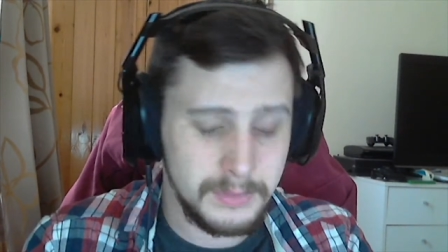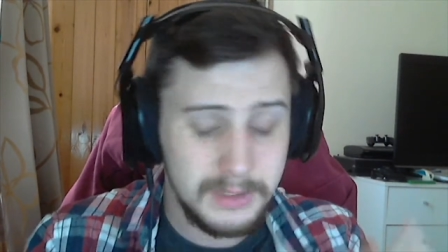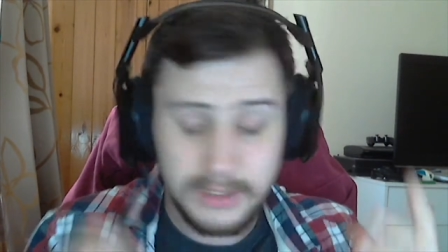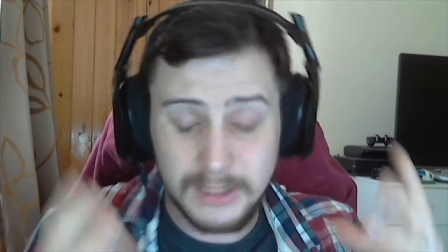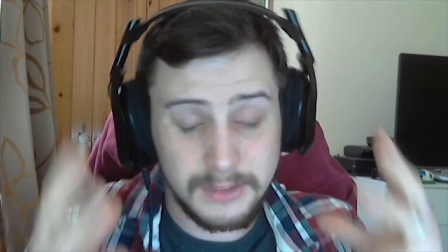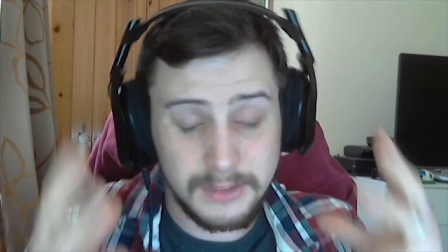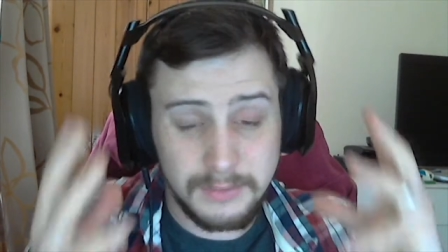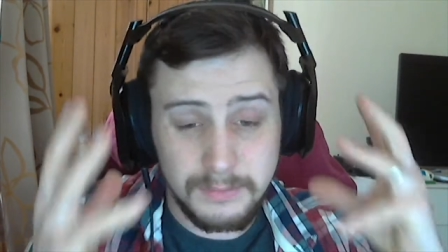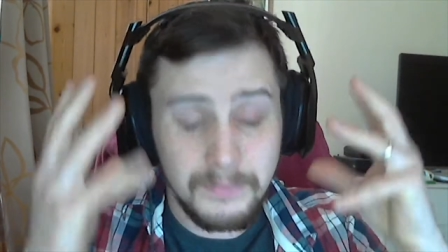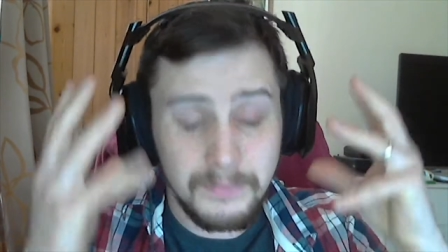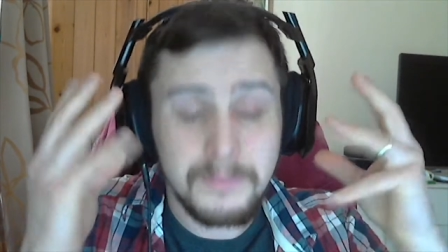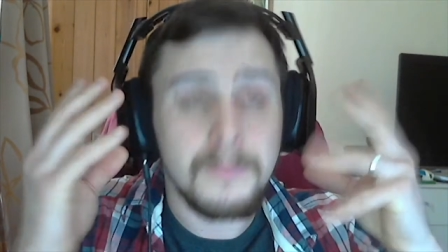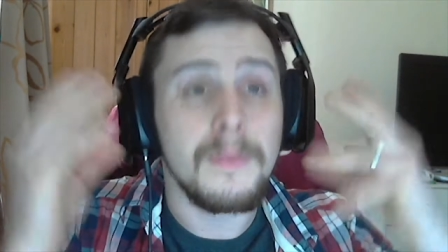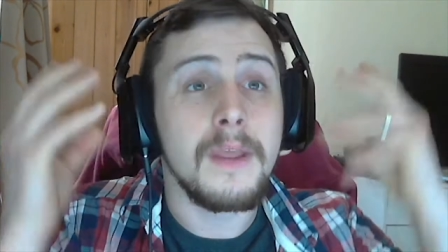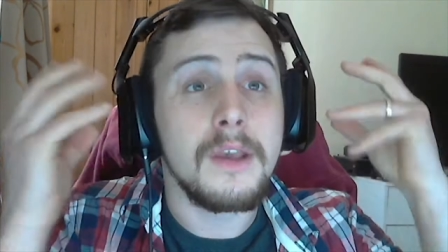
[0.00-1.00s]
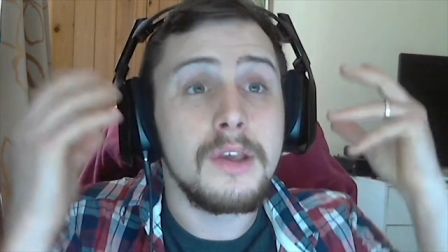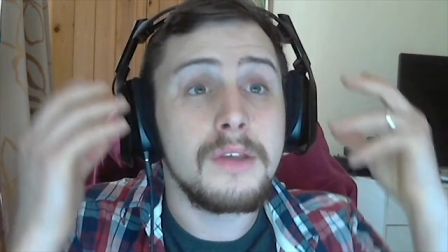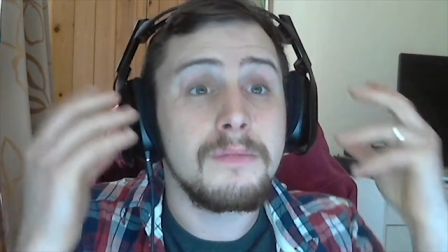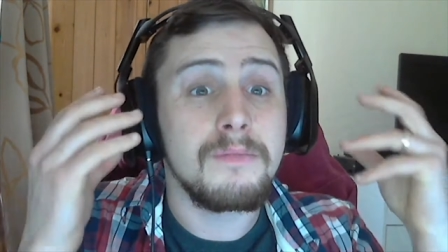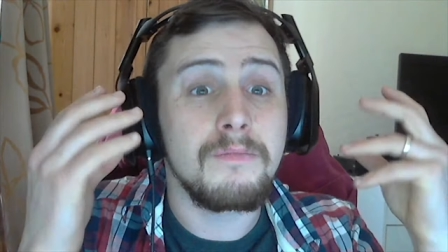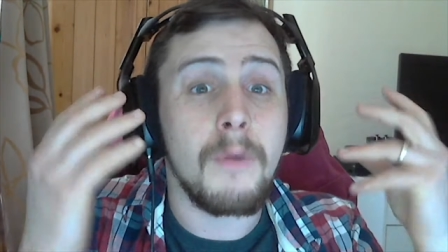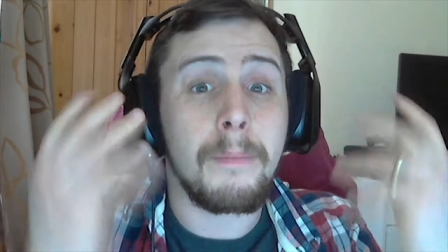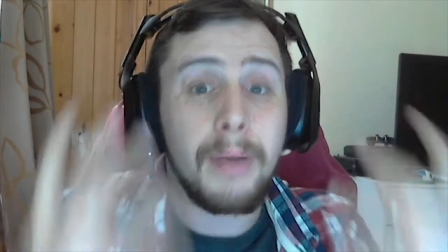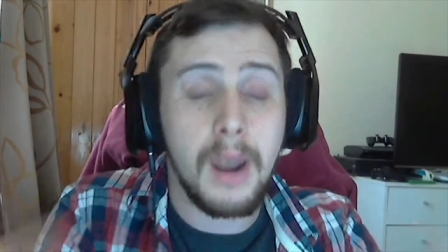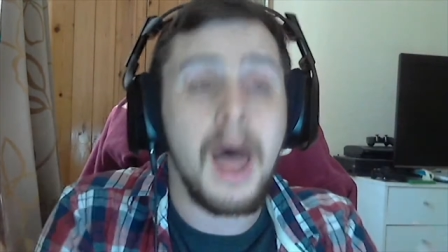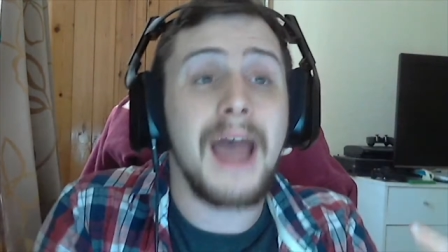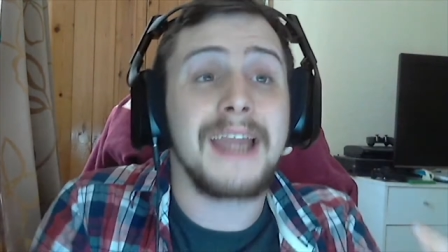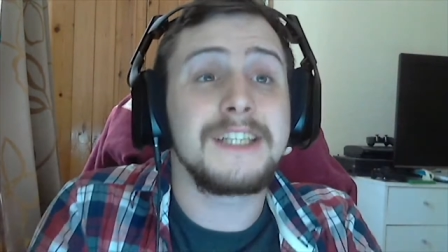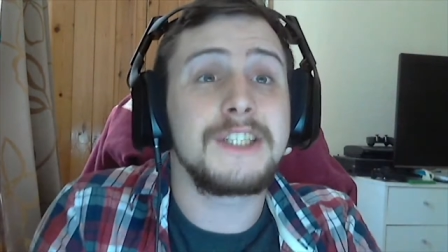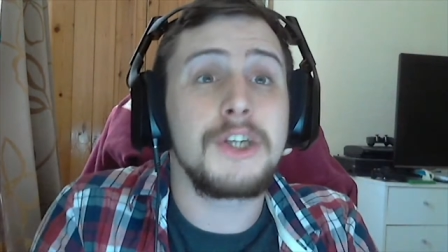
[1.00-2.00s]
just
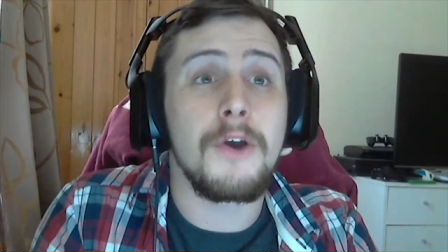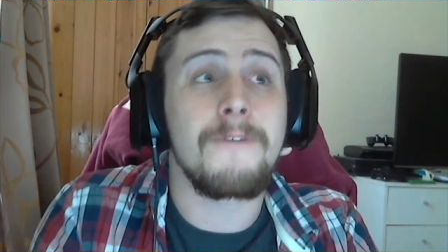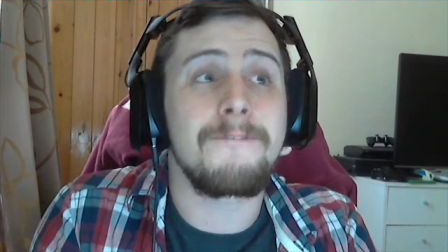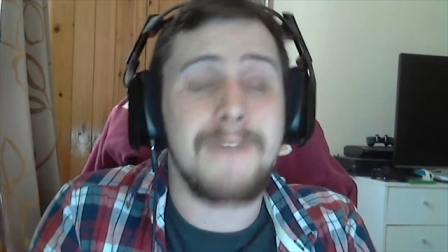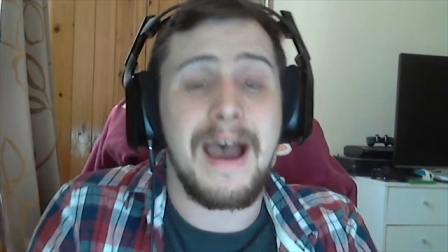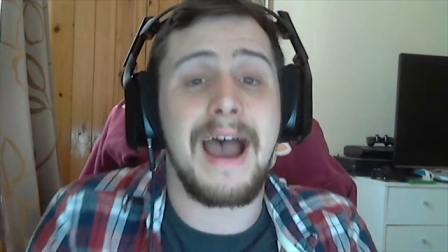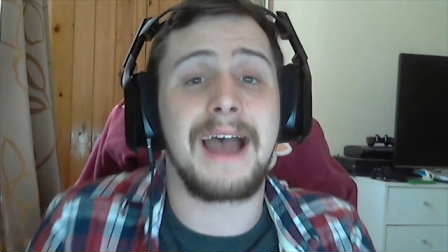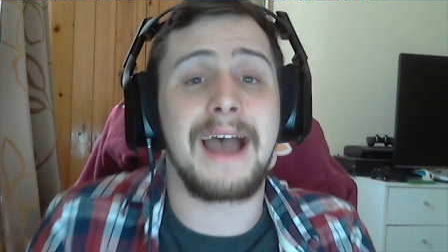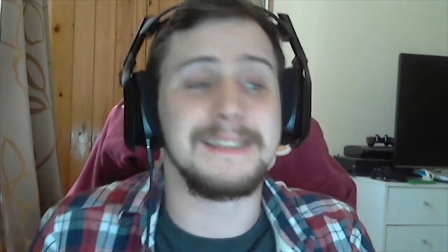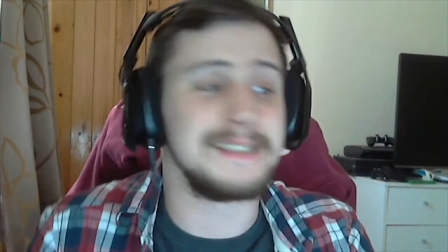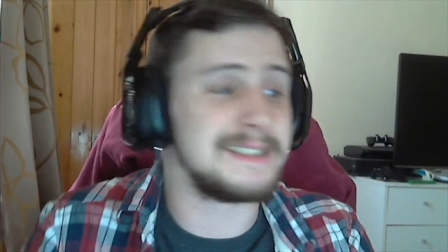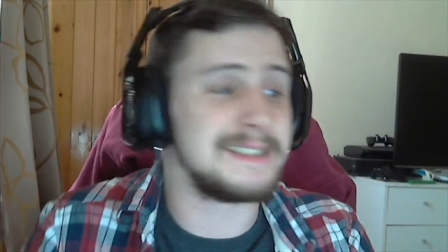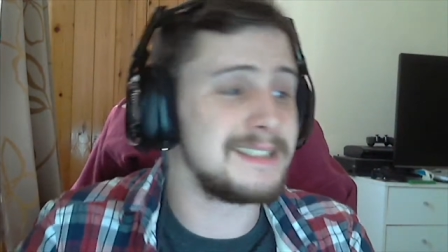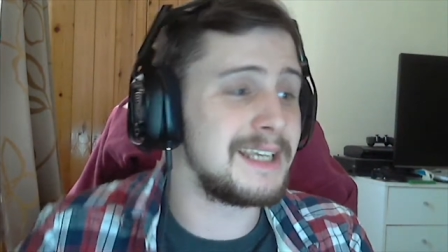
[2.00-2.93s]
reply to your fans?